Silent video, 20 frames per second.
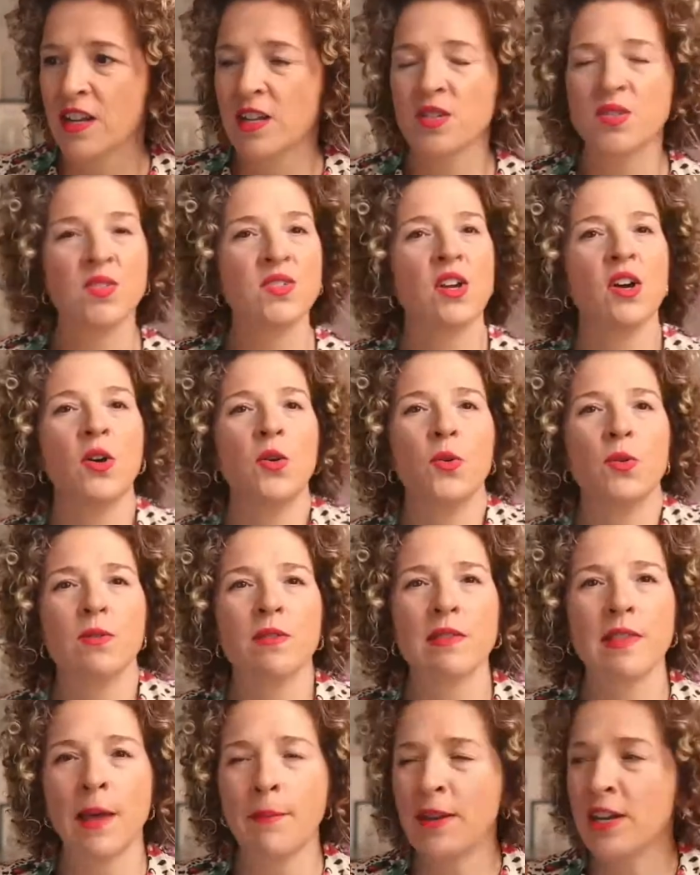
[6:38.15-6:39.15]
So
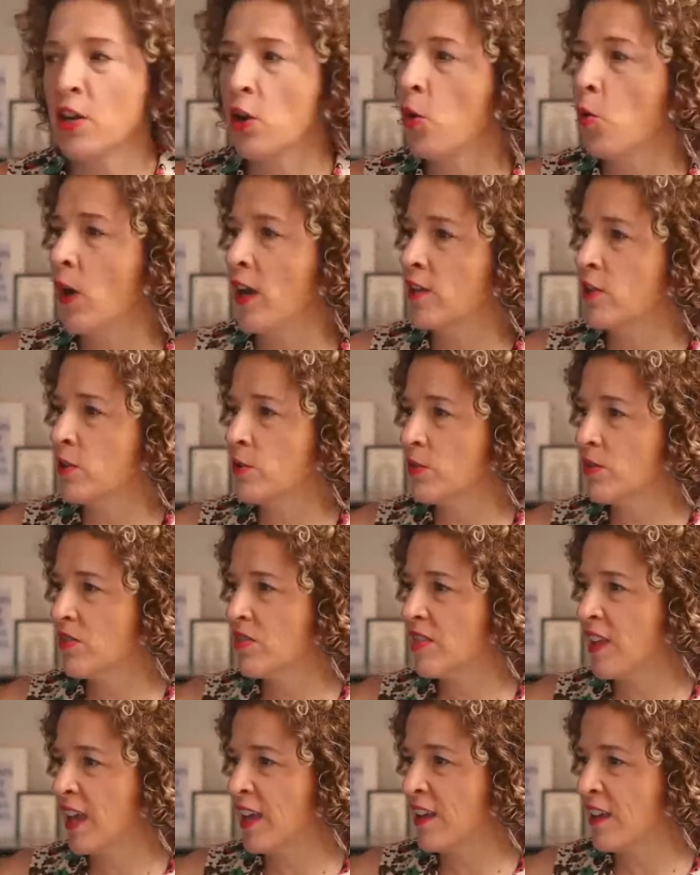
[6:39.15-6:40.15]
let me know what you
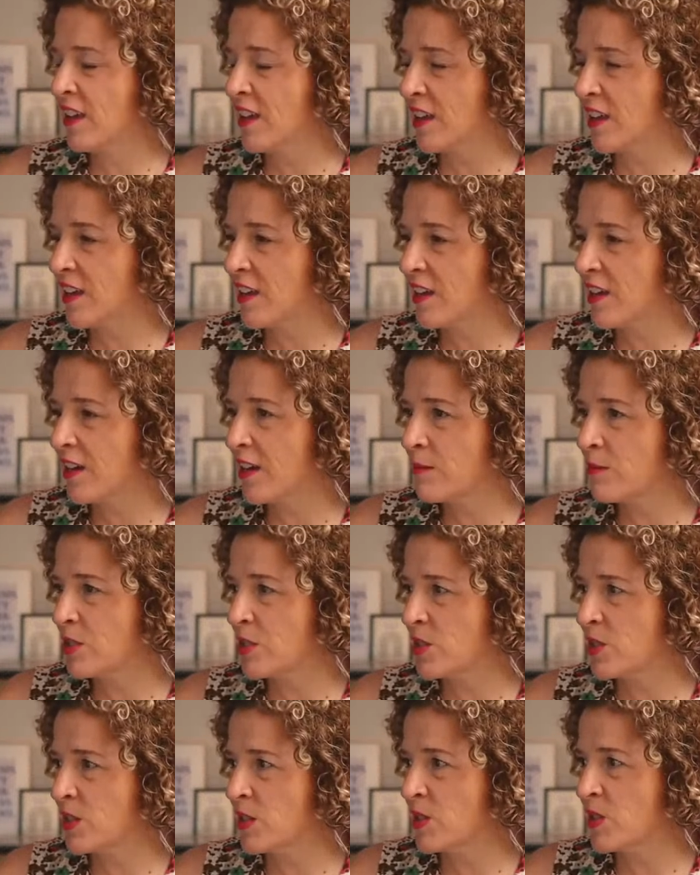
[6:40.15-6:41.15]
think I'm
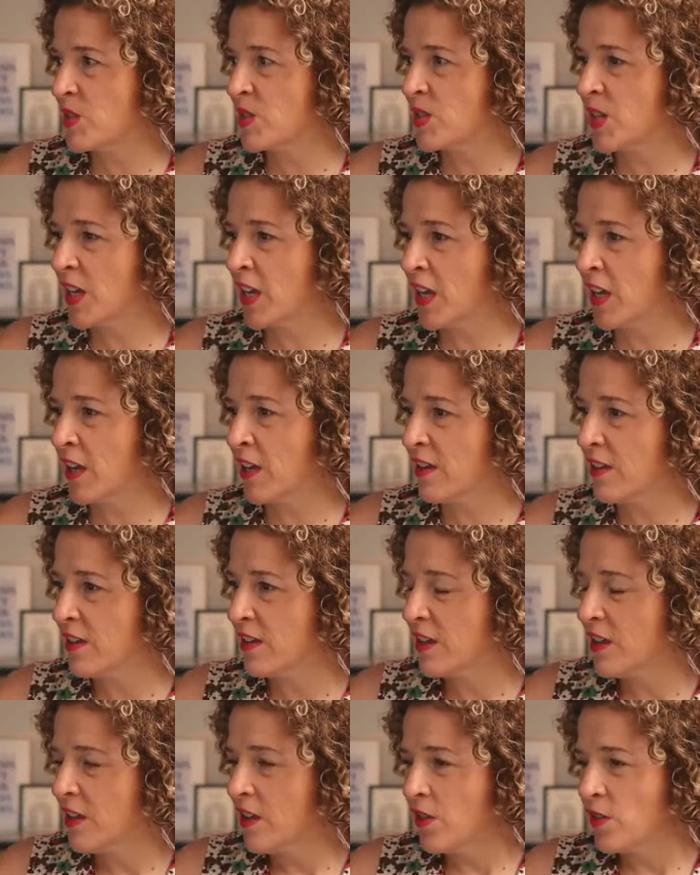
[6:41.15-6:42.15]
just going to see.
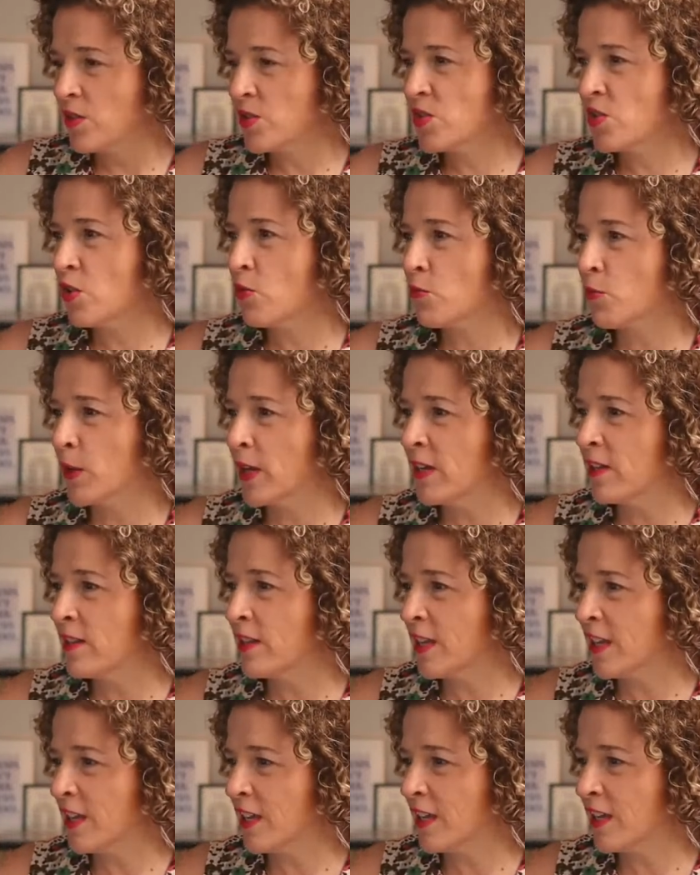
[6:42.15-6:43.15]
There's no
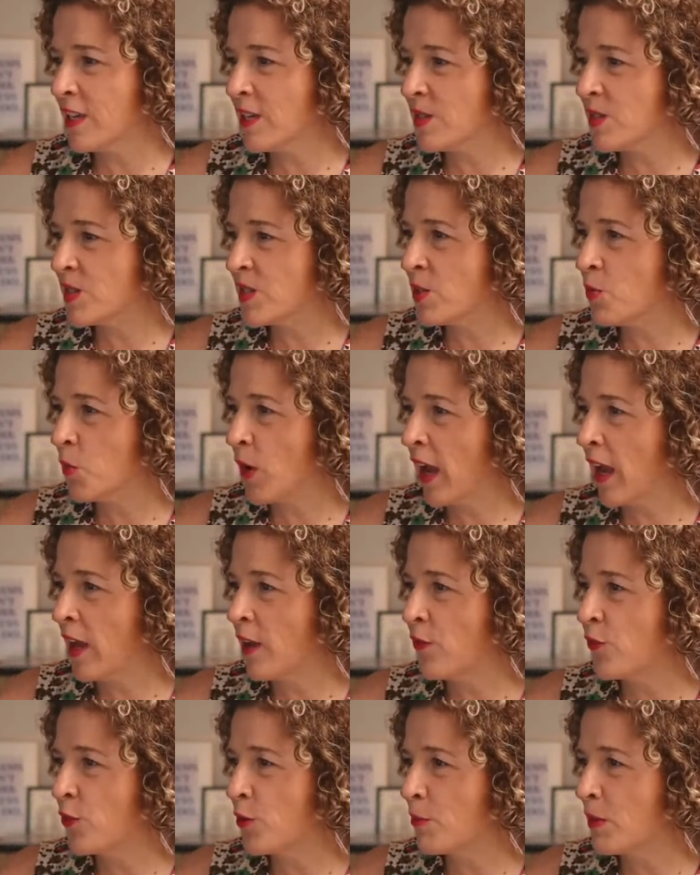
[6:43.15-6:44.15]
really easy
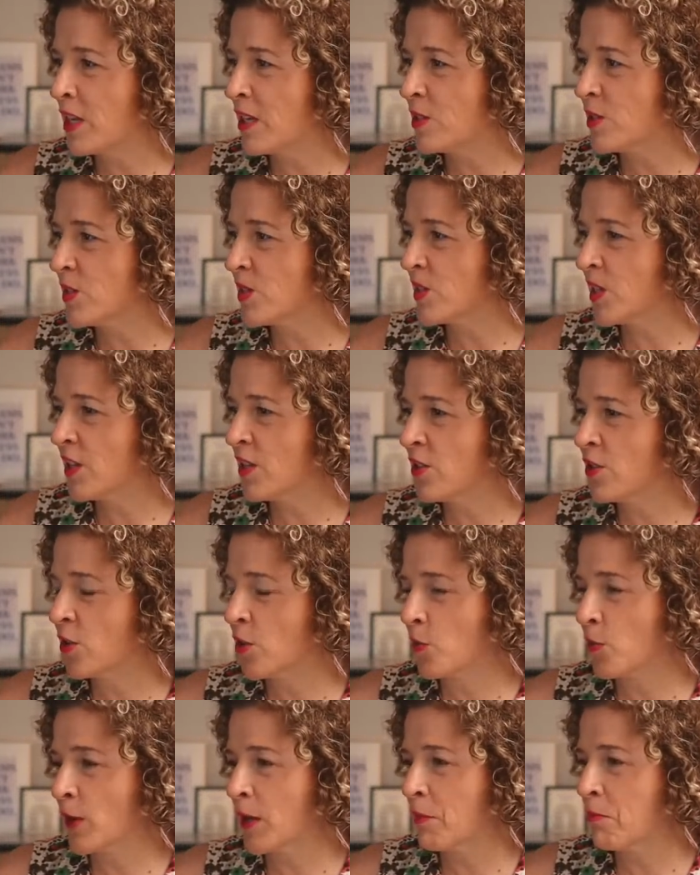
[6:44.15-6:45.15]
way for me to see
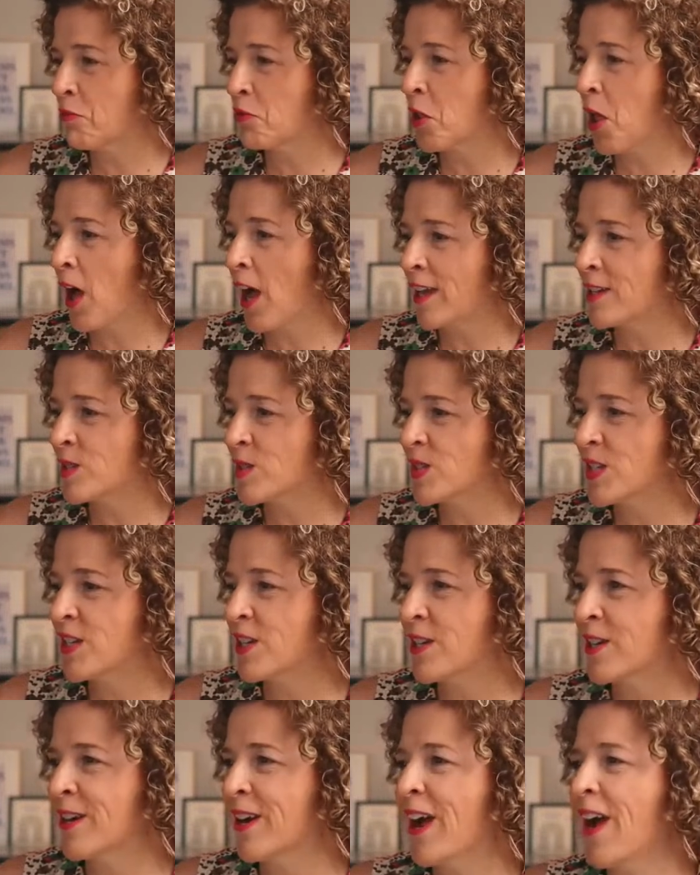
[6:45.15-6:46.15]
your replies
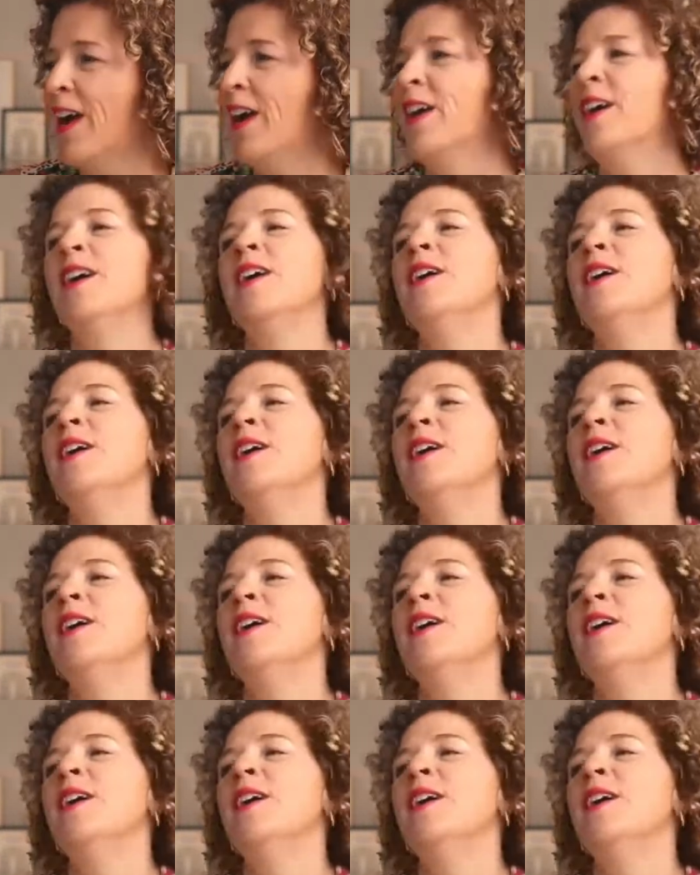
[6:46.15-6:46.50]
here.